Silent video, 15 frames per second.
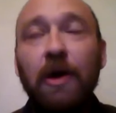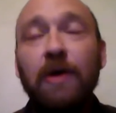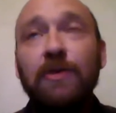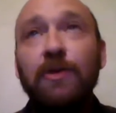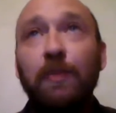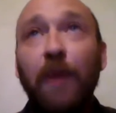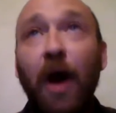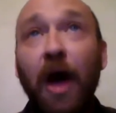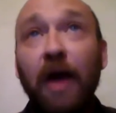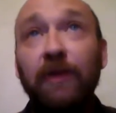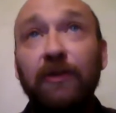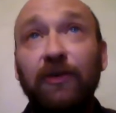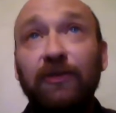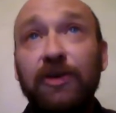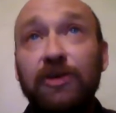buying
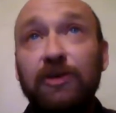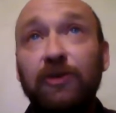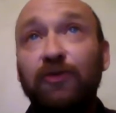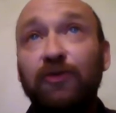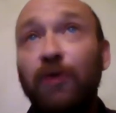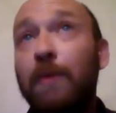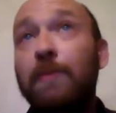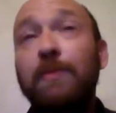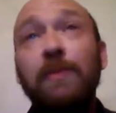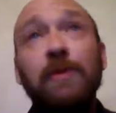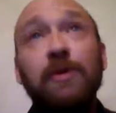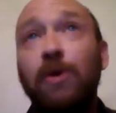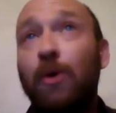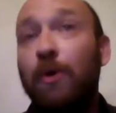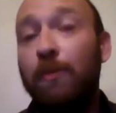decisions from,
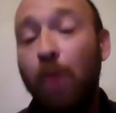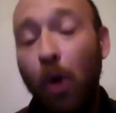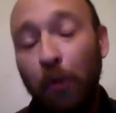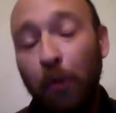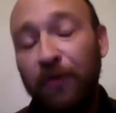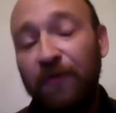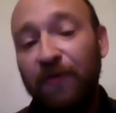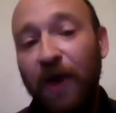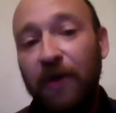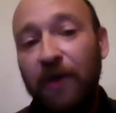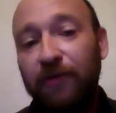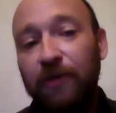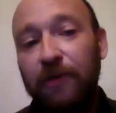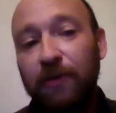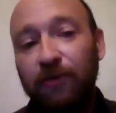a mobile
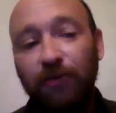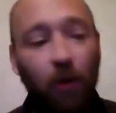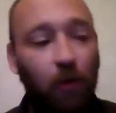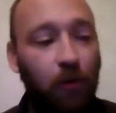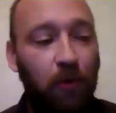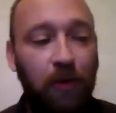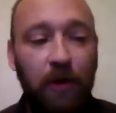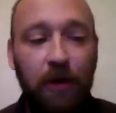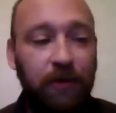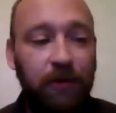device. And so the